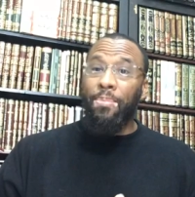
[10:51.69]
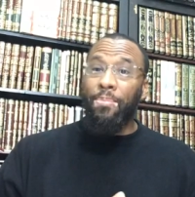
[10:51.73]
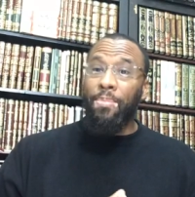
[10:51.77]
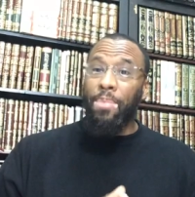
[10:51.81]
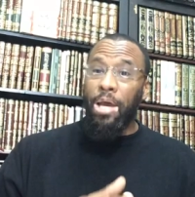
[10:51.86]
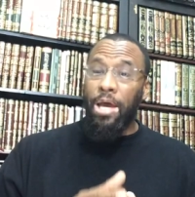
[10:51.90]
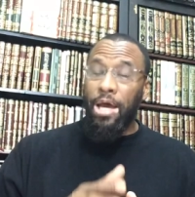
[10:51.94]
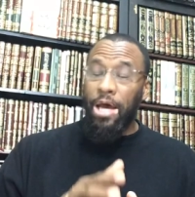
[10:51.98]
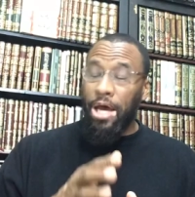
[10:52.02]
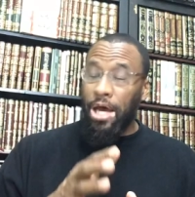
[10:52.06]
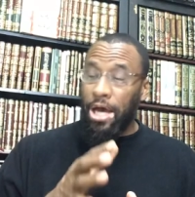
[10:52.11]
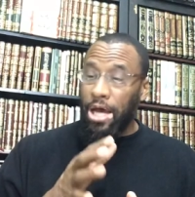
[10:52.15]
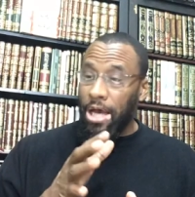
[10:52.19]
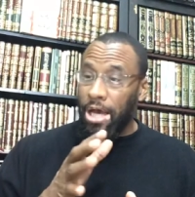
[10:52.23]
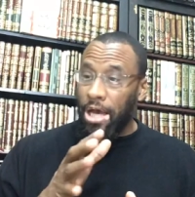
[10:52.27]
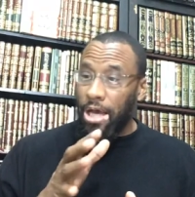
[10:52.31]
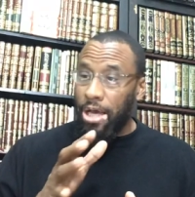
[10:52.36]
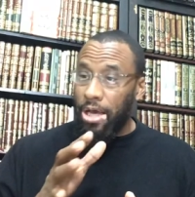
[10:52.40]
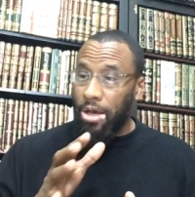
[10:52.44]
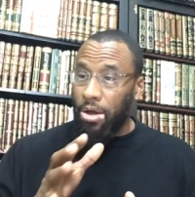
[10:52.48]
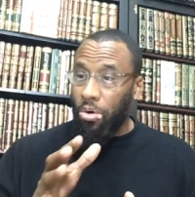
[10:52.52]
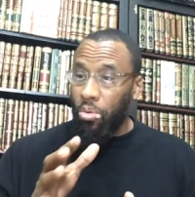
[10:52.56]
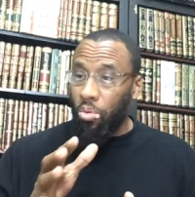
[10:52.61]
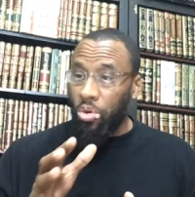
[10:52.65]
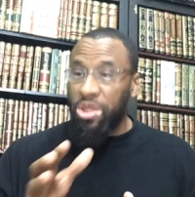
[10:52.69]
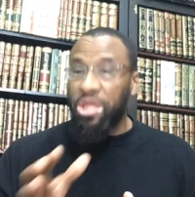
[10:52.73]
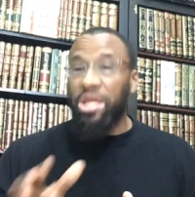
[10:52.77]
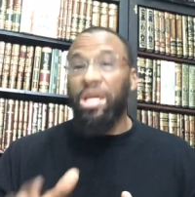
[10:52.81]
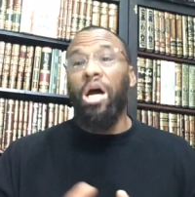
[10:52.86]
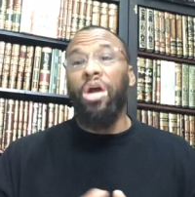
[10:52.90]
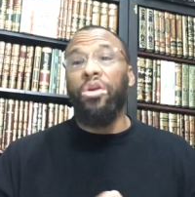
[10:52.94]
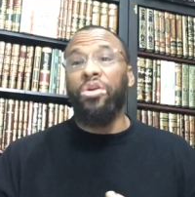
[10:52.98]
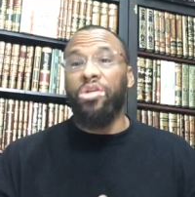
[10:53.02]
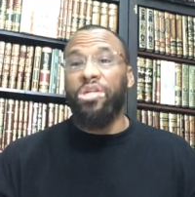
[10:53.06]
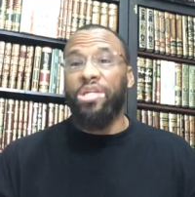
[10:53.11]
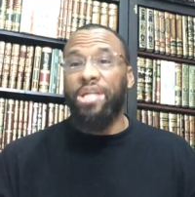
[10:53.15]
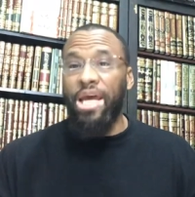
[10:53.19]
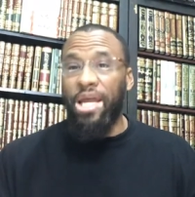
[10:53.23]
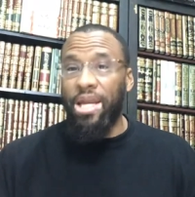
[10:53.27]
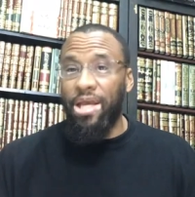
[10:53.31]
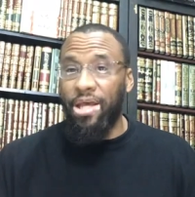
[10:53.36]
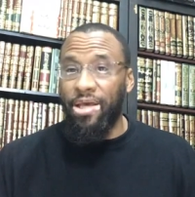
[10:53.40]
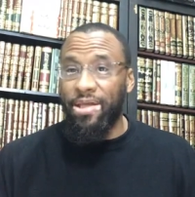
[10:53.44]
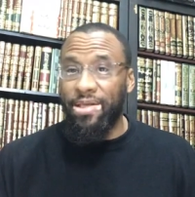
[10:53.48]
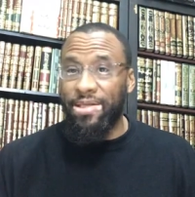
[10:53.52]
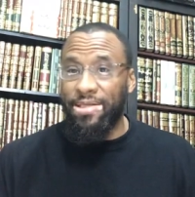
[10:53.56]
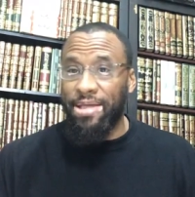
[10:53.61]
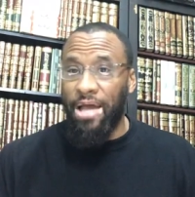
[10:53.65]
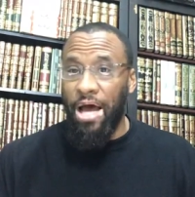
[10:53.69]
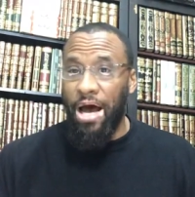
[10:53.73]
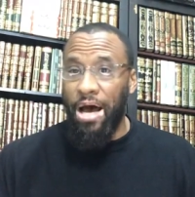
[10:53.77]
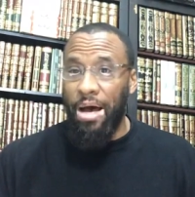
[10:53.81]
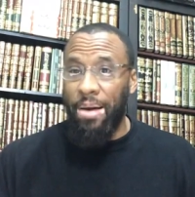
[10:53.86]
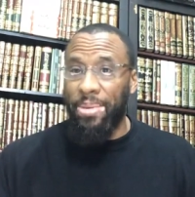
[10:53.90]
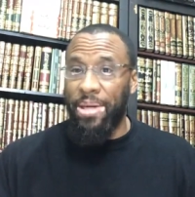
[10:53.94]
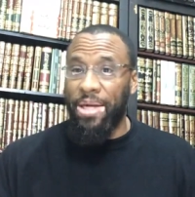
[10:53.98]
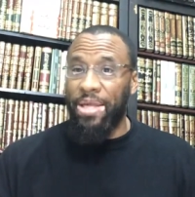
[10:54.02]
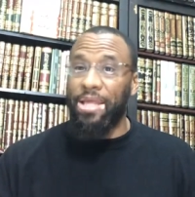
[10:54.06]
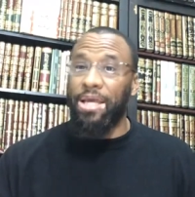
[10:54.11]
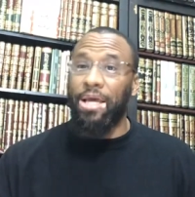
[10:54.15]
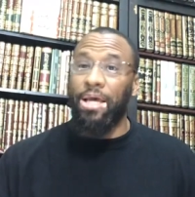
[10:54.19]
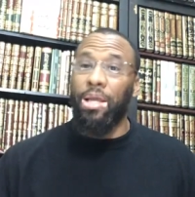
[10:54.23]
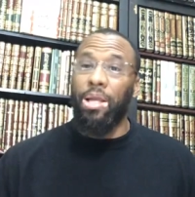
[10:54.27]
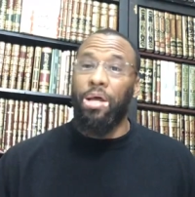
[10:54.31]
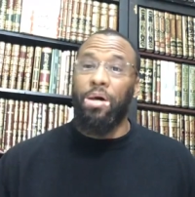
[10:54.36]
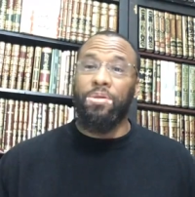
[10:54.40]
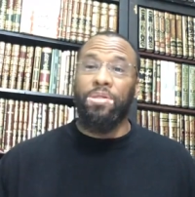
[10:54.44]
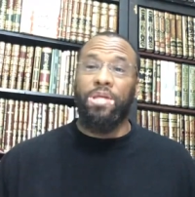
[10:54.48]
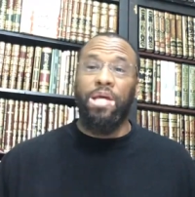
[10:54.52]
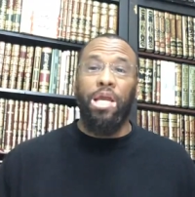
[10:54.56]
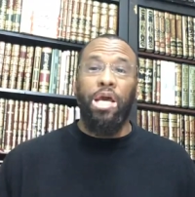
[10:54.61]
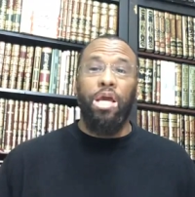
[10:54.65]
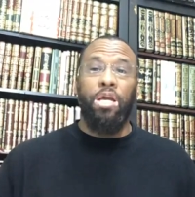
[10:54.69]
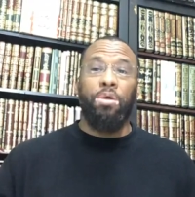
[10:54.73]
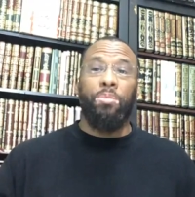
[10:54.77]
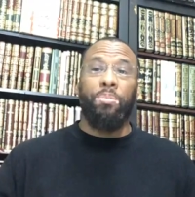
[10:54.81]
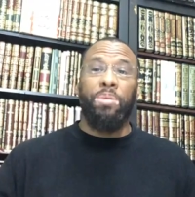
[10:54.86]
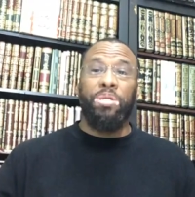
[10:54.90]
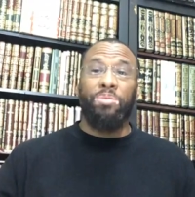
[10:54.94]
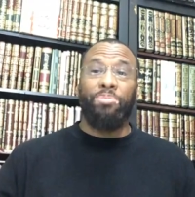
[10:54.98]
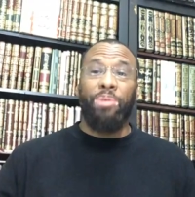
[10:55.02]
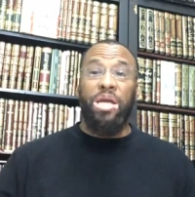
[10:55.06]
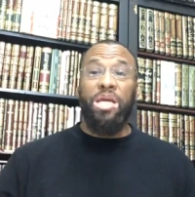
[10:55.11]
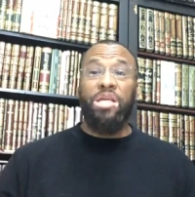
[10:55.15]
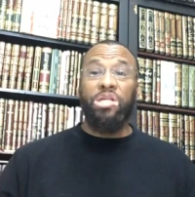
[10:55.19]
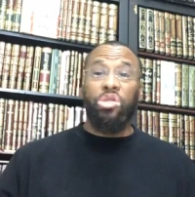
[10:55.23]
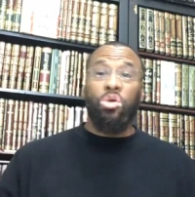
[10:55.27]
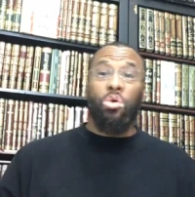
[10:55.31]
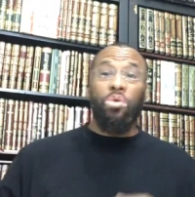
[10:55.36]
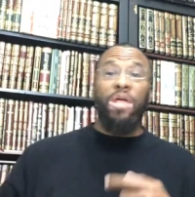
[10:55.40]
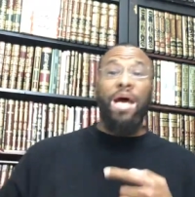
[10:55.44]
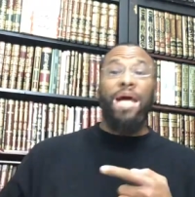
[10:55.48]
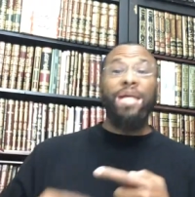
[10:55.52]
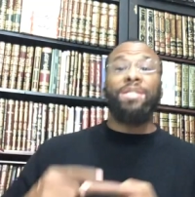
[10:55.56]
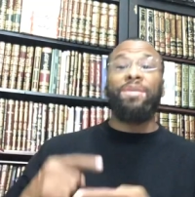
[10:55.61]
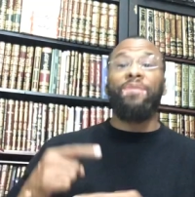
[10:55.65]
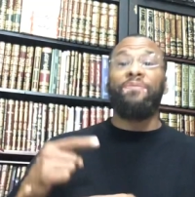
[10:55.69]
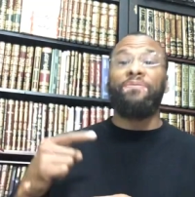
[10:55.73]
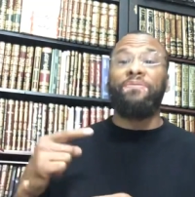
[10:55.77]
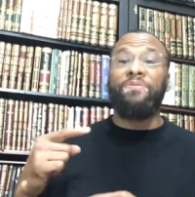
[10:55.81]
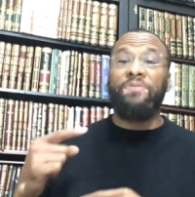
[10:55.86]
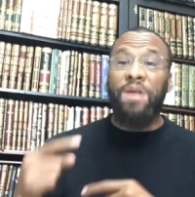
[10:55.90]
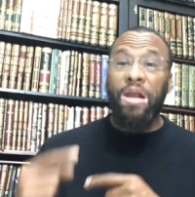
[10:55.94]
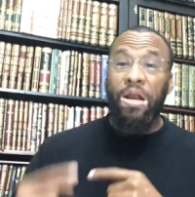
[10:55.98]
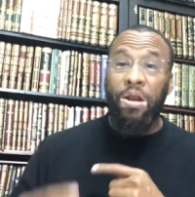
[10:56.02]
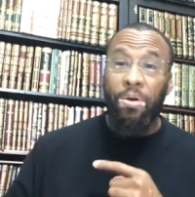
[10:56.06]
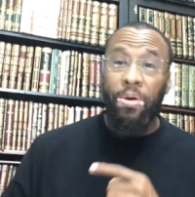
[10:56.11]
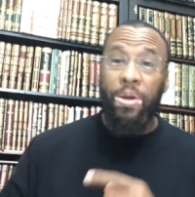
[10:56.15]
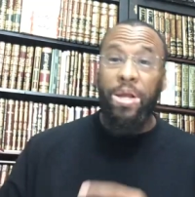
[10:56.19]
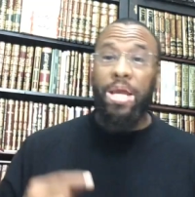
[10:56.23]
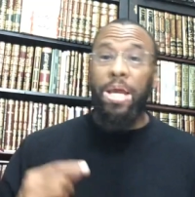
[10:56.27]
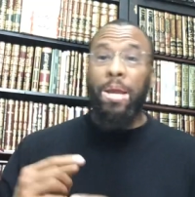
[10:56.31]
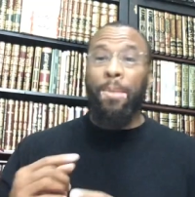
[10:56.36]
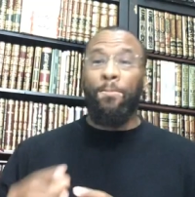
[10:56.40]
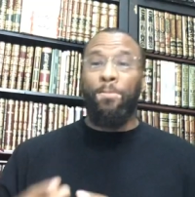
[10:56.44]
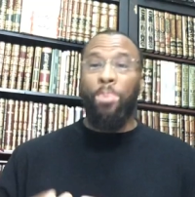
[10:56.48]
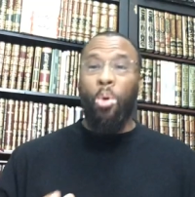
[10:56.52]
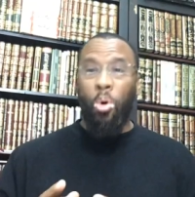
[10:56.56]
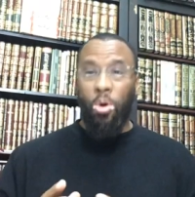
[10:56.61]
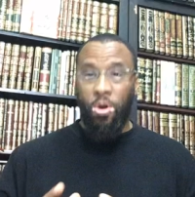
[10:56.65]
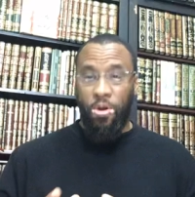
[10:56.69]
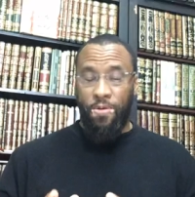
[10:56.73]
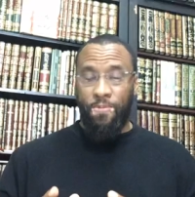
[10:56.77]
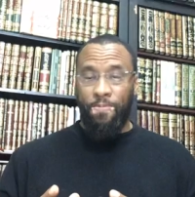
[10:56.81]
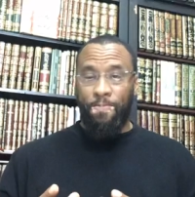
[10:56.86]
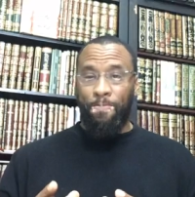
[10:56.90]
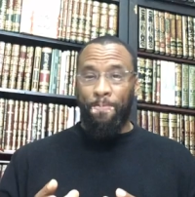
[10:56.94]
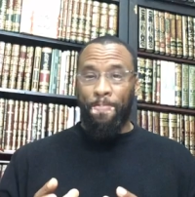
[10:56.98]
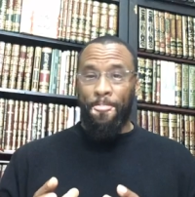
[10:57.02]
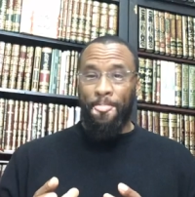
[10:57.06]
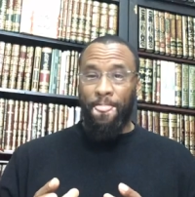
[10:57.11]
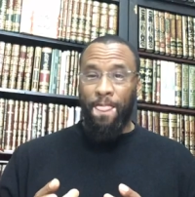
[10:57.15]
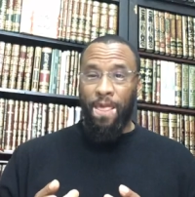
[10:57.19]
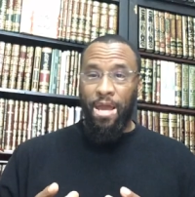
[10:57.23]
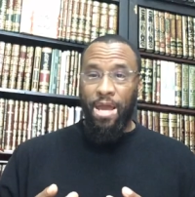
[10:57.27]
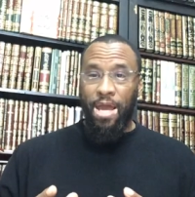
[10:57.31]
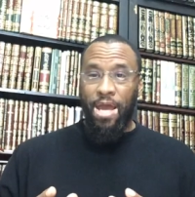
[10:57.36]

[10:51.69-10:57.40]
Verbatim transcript: uh, with the understanding of the Sahaba radiyallahu ta'ala anhum. So that's very important.